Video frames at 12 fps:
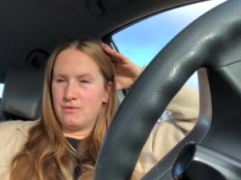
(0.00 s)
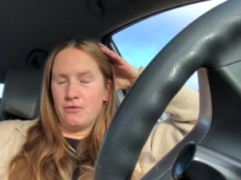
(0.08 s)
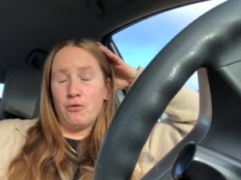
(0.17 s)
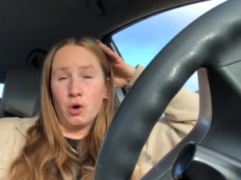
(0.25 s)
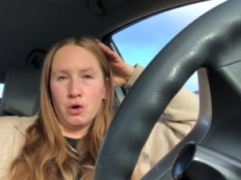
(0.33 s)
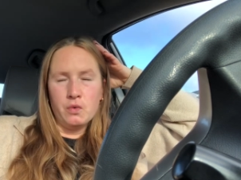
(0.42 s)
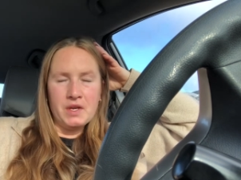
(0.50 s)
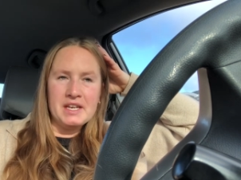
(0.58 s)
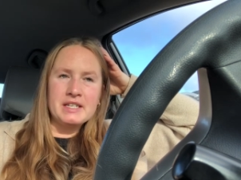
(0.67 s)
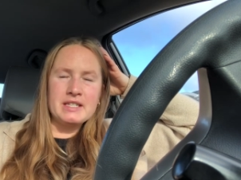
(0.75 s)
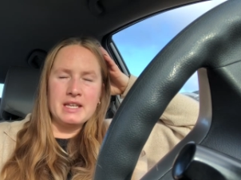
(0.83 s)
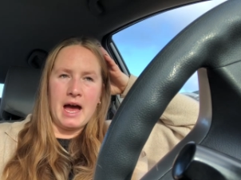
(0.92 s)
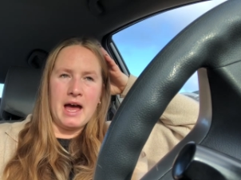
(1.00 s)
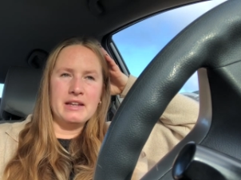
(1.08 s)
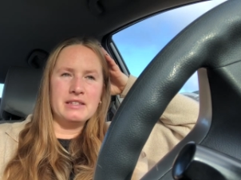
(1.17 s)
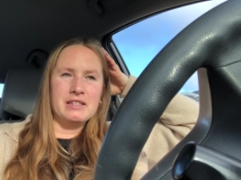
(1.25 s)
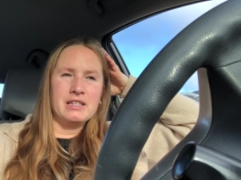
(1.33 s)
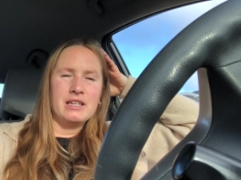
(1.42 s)
Four weeks.
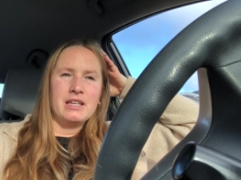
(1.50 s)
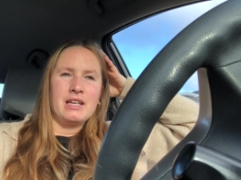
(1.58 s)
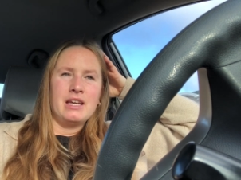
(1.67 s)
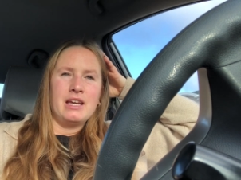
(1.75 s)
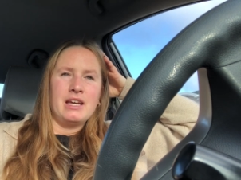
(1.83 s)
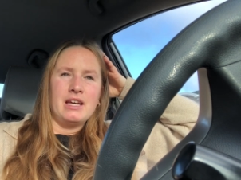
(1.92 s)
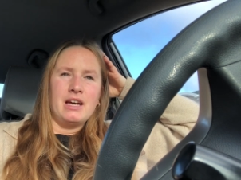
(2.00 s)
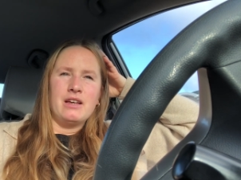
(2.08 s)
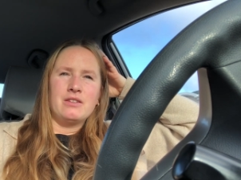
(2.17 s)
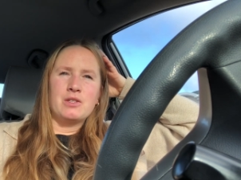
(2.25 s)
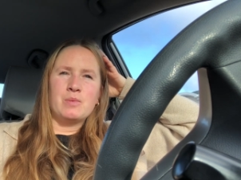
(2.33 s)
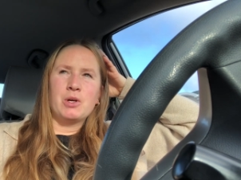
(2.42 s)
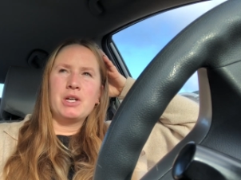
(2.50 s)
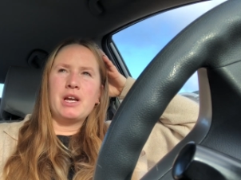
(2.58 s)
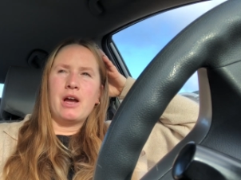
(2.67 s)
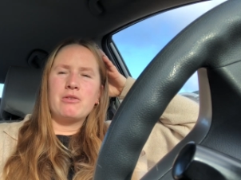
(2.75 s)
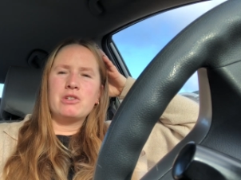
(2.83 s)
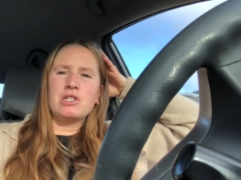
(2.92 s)
And this morning
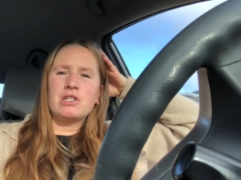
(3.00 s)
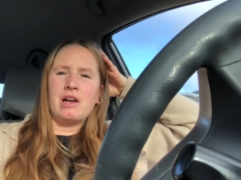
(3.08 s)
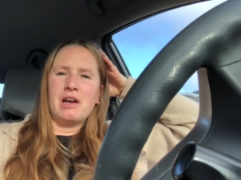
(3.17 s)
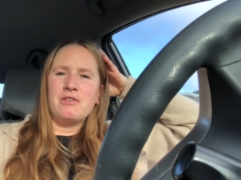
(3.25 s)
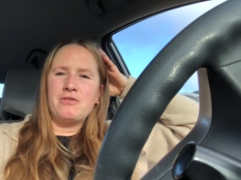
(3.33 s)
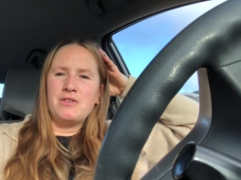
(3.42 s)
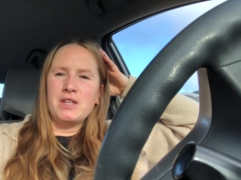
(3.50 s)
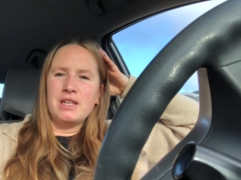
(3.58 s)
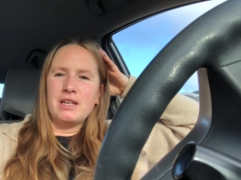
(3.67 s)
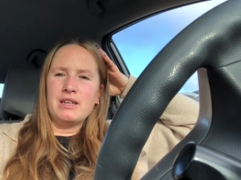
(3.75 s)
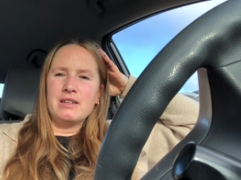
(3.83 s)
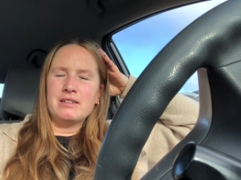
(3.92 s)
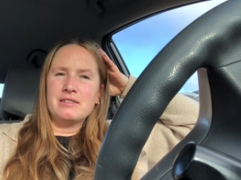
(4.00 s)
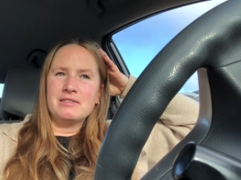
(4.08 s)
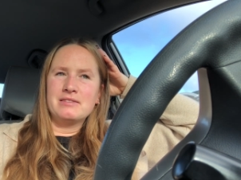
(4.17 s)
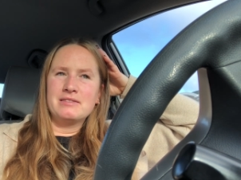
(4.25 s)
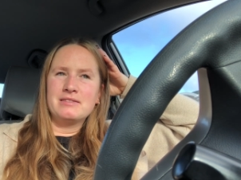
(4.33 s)
I was just kind of feeling